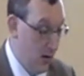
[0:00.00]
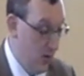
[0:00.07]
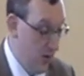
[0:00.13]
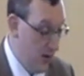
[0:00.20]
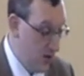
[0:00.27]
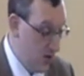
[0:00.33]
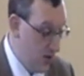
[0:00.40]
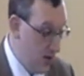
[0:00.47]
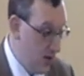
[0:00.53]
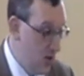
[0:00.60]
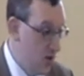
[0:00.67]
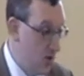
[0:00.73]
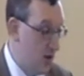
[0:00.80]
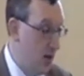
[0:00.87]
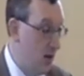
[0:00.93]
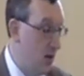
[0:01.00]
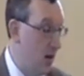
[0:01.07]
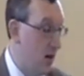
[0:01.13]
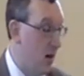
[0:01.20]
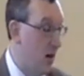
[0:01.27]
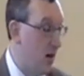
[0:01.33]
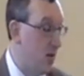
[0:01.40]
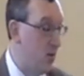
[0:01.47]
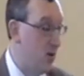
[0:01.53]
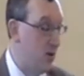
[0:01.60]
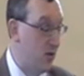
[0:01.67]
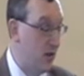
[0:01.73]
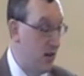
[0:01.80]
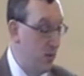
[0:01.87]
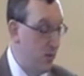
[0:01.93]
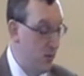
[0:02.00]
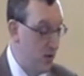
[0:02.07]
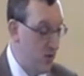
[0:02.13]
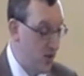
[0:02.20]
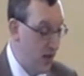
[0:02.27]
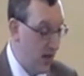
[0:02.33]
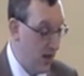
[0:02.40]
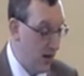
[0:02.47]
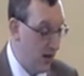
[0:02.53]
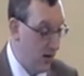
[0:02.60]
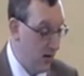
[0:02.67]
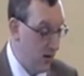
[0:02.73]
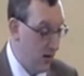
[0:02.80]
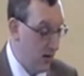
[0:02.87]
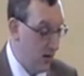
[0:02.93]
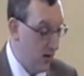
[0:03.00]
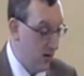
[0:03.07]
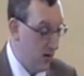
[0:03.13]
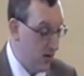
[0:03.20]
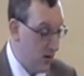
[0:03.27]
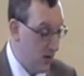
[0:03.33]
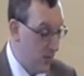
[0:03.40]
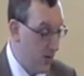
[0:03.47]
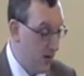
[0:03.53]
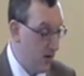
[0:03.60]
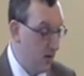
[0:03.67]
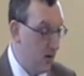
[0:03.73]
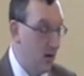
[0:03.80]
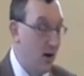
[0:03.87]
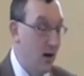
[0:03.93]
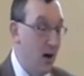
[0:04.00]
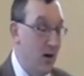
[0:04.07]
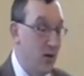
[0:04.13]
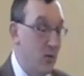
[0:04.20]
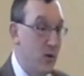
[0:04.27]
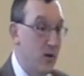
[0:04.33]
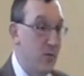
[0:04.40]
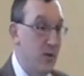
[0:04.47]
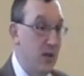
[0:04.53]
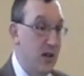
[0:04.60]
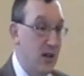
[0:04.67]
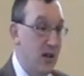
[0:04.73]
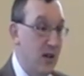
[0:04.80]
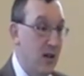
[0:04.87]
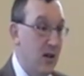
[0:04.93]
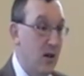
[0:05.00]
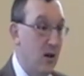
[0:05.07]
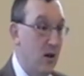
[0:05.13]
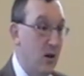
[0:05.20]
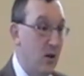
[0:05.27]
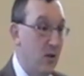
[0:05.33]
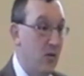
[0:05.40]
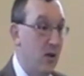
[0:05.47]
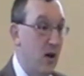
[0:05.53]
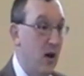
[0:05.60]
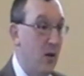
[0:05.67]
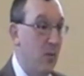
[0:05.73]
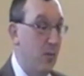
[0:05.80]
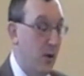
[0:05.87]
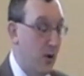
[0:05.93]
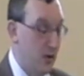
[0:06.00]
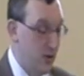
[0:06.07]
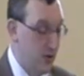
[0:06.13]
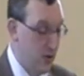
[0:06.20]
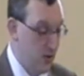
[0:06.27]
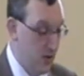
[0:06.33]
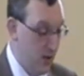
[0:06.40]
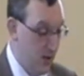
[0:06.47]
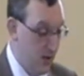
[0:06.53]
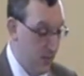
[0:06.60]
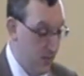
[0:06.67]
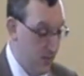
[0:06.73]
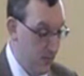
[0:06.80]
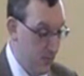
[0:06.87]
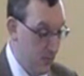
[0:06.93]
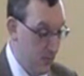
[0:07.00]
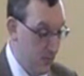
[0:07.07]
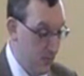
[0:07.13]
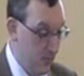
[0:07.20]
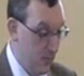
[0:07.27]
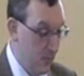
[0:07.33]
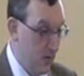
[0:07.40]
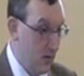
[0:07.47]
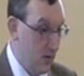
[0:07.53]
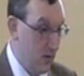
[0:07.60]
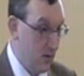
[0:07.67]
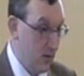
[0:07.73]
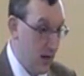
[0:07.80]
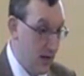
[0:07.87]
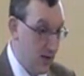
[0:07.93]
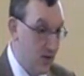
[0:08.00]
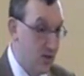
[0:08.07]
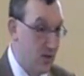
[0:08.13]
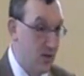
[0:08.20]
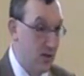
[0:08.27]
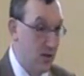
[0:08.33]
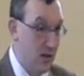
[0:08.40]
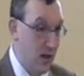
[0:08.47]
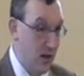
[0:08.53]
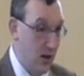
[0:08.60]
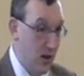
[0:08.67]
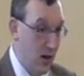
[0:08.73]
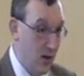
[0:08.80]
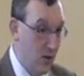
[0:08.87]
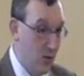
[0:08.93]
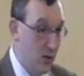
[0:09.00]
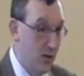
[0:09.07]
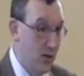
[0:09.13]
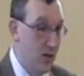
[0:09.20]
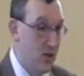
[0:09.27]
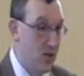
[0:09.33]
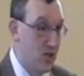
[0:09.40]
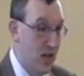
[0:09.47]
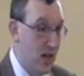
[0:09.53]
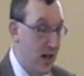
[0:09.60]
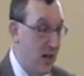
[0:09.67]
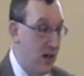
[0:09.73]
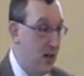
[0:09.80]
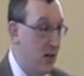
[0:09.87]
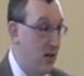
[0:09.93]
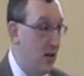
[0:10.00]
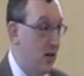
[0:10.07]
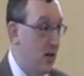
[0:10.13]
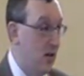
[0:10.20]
And this is, in the argument of Hebrews 10, the typical outward beginning of apostasy. That's the outward sign